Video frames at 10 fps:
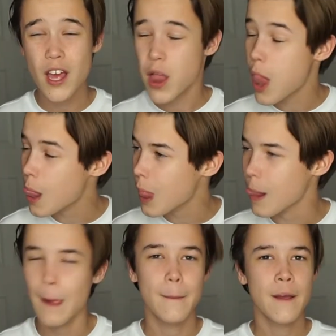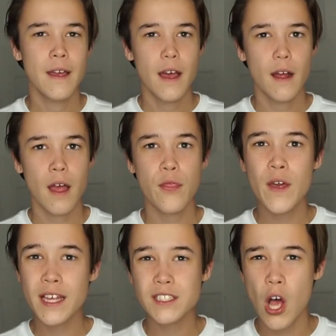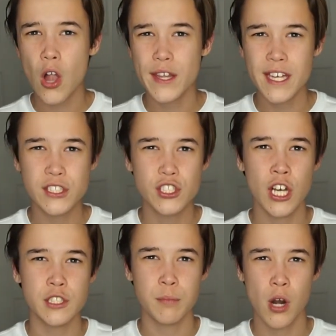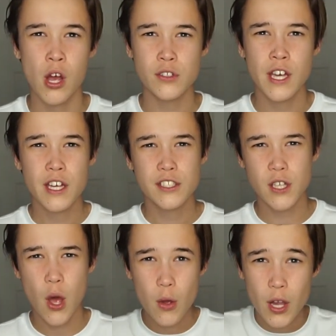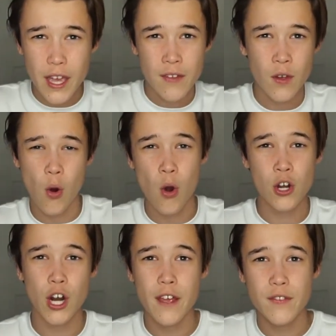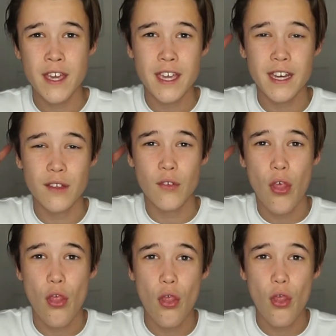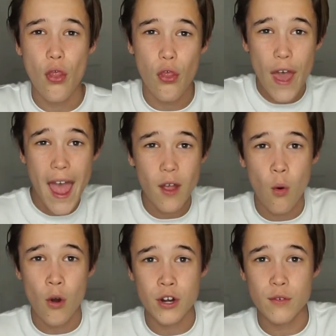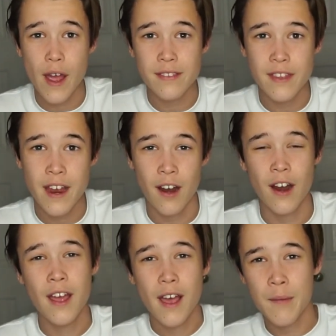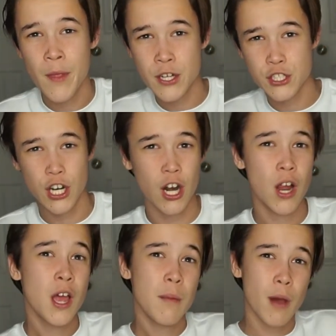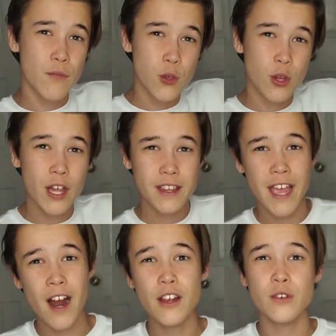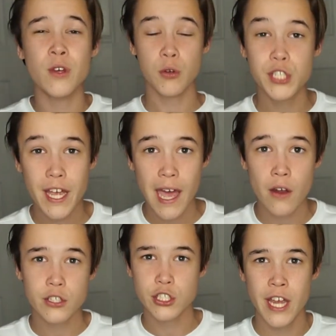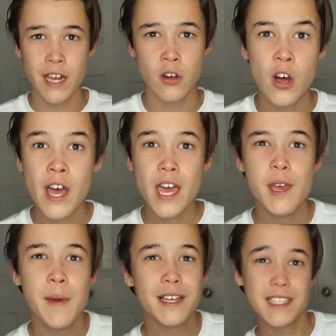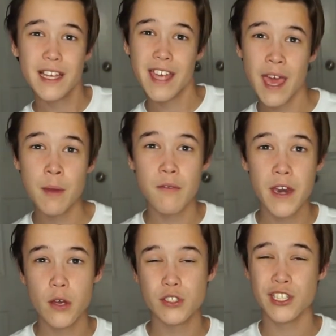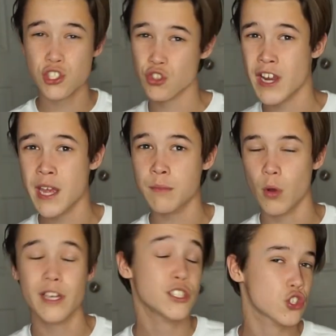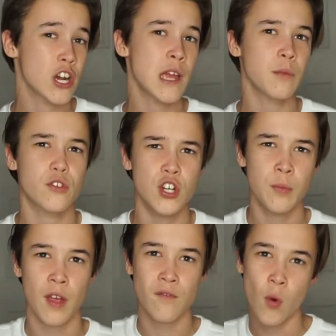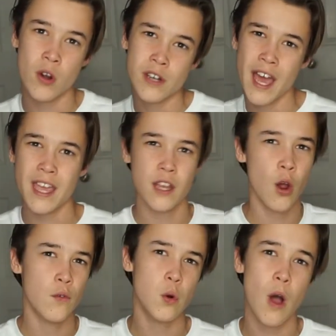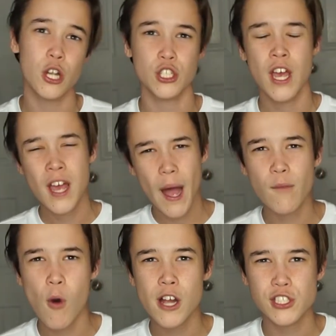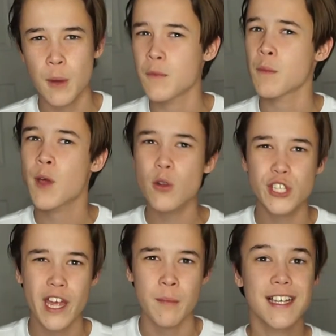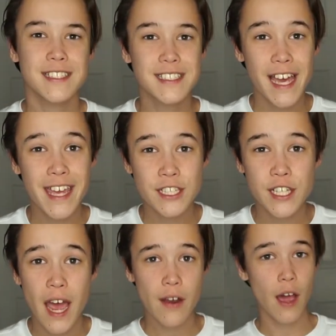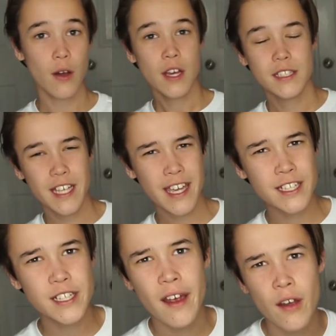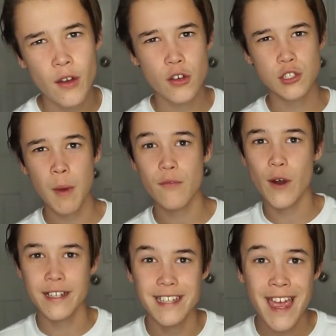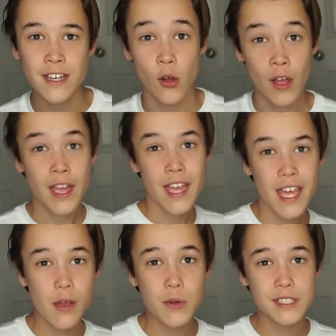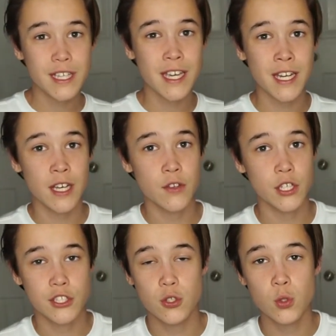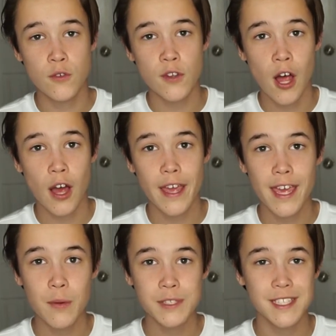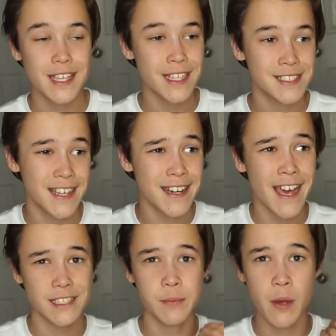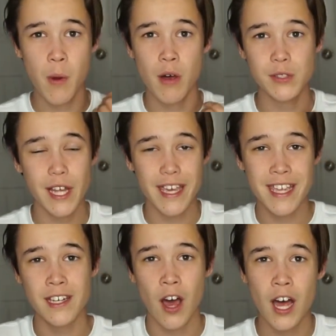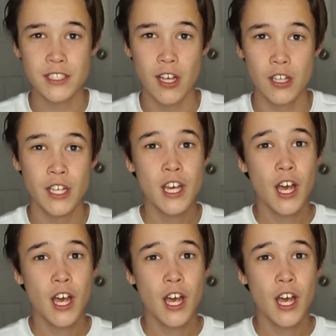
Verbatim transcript: I think it's called It's Just Bros. So go click in the corner. I think it is that corner right there. I'm not sure. But if you click there, you can go check out his channel. He makes like gaming videos. He streams, well, he streams, he streams like Fortnite and Overwatch. I've watched some of them. Go check him out. Second shout out. Second shout out goes to my friend Daniel. He was in the school vlog. He was the kid sitting next to me while I was like eating hot sauce.